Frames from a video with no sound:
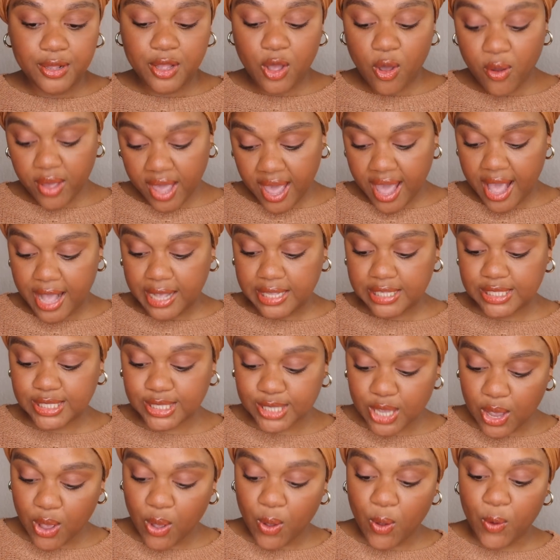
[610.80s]
Okay,
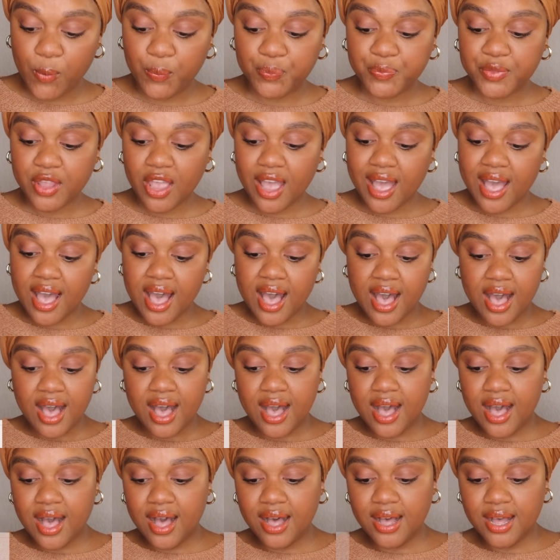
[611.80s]
so,
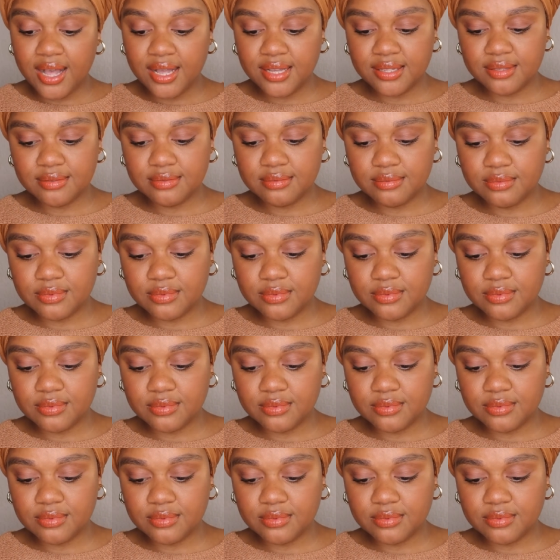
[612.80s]
uh,